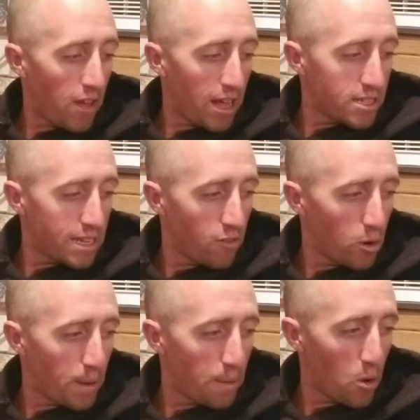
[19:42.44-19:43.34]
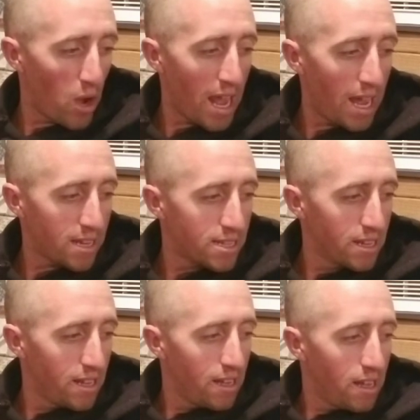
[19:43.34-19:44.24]
I've had several people
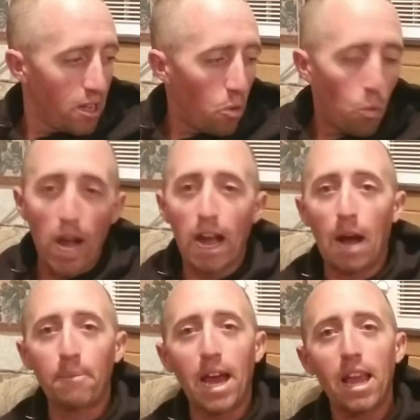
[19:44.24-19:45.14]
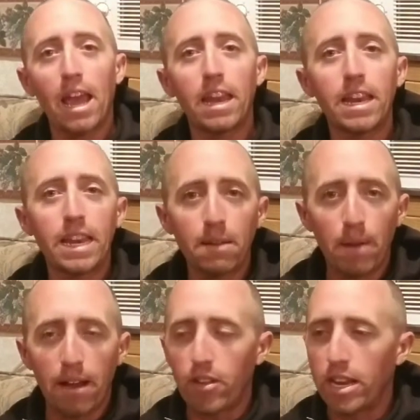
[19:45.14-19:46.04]
ask why I'm not
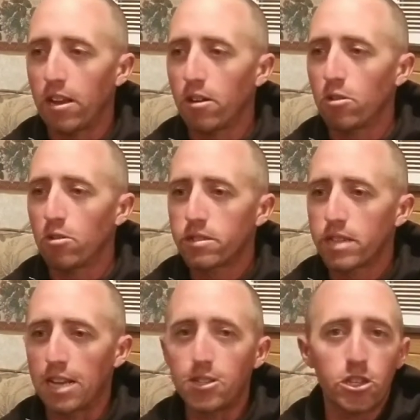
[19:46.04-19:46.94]
editing my videos.